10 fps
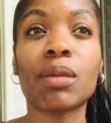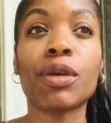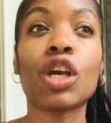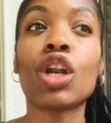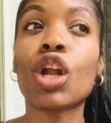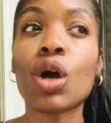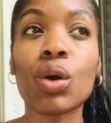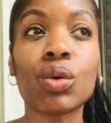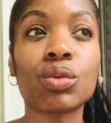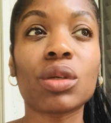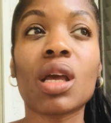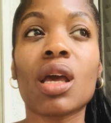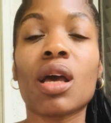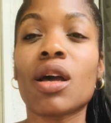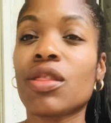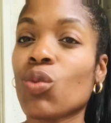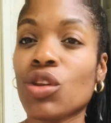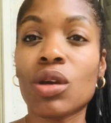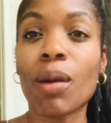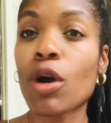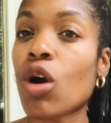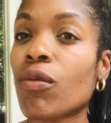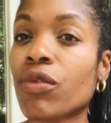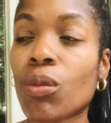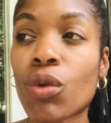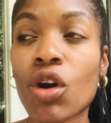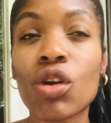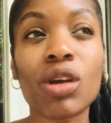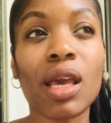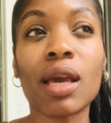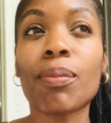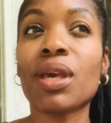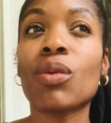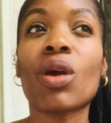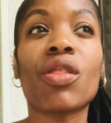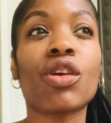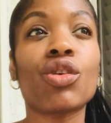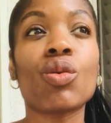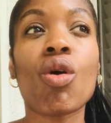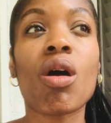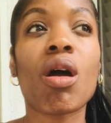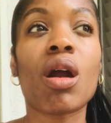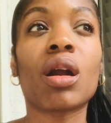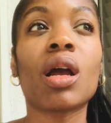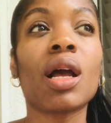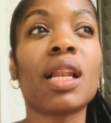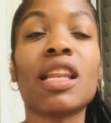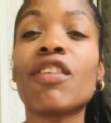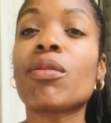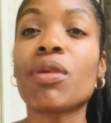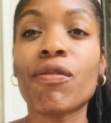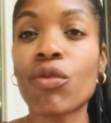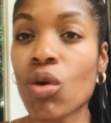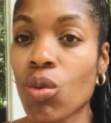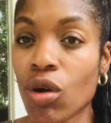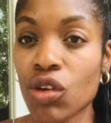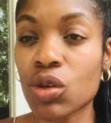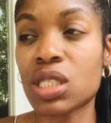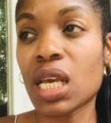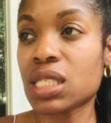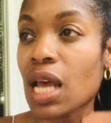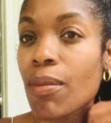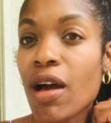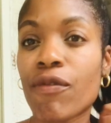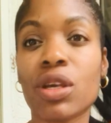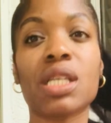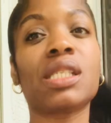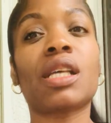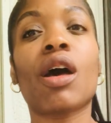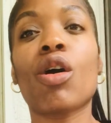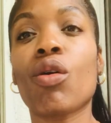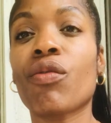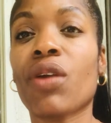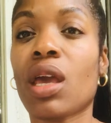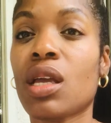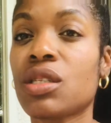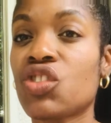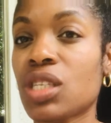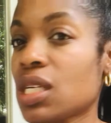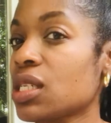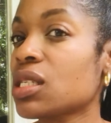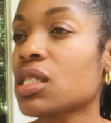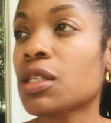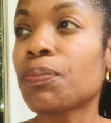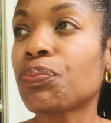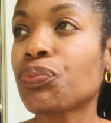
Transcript: to be alone. When you're coming home from work, whether you are leaving before work, you take time out for yourself and just